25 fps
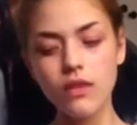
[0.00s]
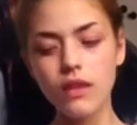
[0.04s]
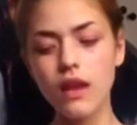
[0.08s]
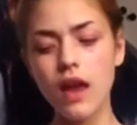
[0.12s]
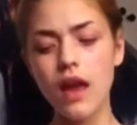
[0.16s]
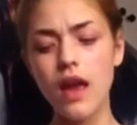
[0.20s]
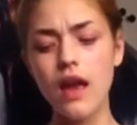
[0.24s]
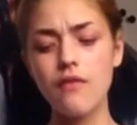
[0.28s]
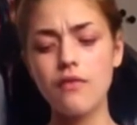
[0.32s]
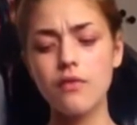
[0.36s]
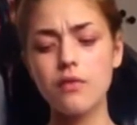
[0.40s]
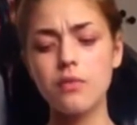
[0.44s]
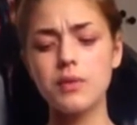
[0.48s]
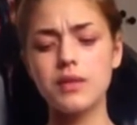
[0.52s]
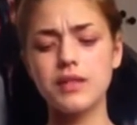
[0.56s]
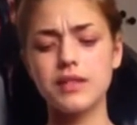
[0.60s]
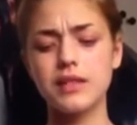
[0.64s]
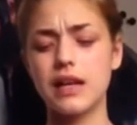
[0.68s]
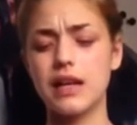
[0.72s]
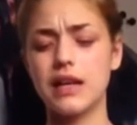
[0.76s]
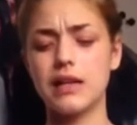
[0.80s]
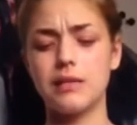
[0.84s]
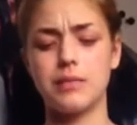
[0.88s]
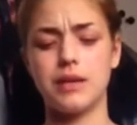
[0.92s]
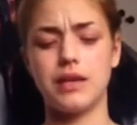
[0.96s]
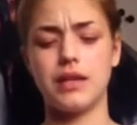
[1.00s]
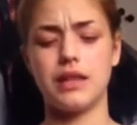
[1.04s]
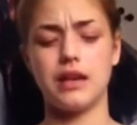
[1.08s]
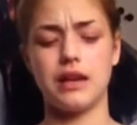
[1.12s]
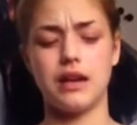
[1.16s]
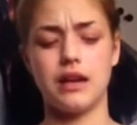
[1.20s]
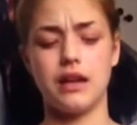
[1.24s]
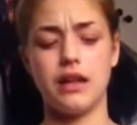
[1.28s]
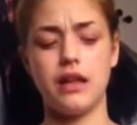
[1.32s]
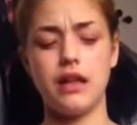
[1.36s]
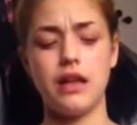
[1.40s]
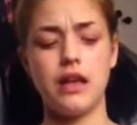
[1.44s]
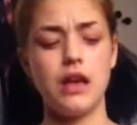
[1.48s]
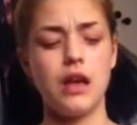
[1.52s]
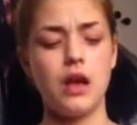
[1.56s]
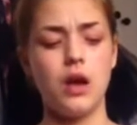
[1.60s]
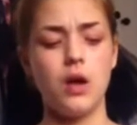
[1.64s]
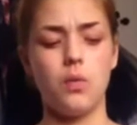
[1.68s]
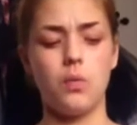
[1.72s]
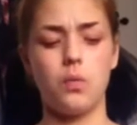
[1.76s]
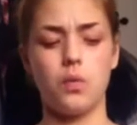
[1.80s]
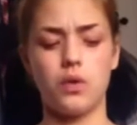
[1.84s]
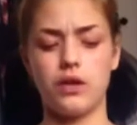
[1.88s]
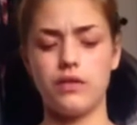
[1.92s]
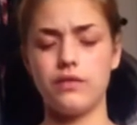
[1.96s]
everyone was telling me that
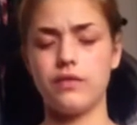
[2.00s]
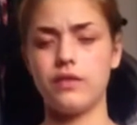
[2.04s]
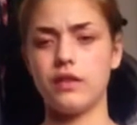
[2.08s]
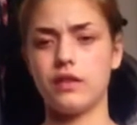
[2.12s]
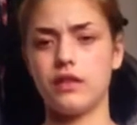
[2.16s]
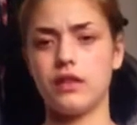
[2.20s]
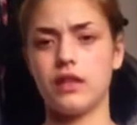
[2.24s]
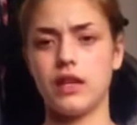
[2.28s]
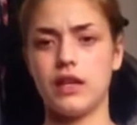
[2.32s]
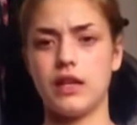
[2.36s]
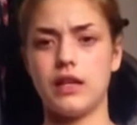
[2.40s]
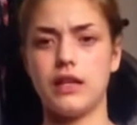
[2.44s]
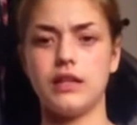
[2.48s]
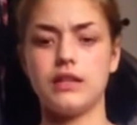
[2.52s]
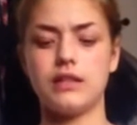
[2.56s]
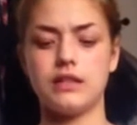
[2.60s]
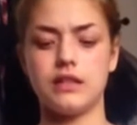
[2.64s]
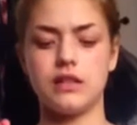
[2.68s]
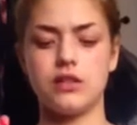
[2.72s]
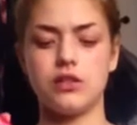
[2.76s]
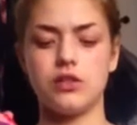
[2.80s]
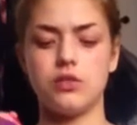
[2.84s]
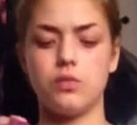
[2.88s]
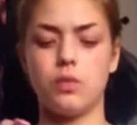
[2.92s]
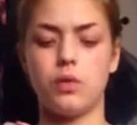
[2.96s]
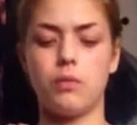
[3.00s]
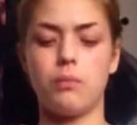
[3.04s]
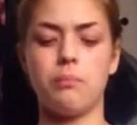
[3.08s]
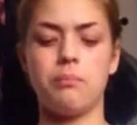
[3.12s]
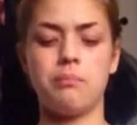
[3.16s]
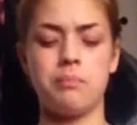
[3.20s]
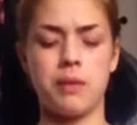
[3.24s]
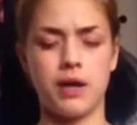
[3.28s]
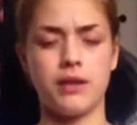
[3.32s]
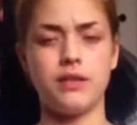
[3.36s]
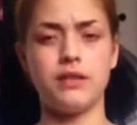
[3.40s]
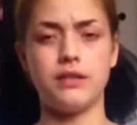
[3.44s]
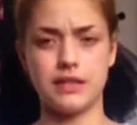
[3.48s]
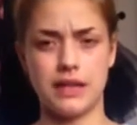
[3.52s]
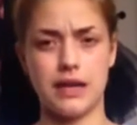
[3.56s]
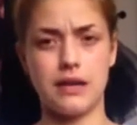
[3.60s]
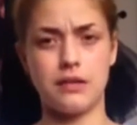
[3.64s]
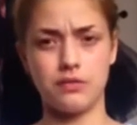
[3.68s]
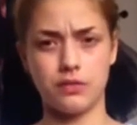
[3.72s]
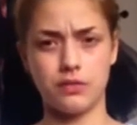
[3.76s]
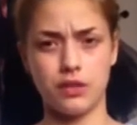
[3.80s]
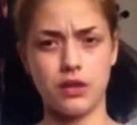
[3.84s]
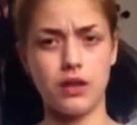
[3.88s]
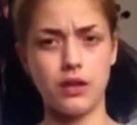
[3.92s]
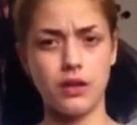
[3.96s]
one of the things is you want
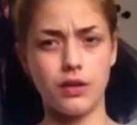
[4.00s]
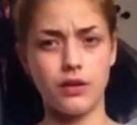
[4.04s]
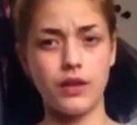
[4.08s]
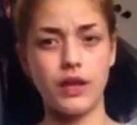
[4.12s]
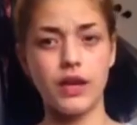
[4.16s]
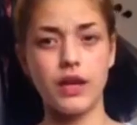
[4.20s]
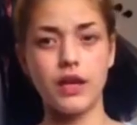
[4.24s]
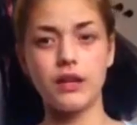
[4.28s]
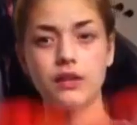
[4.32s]
button-down clothing,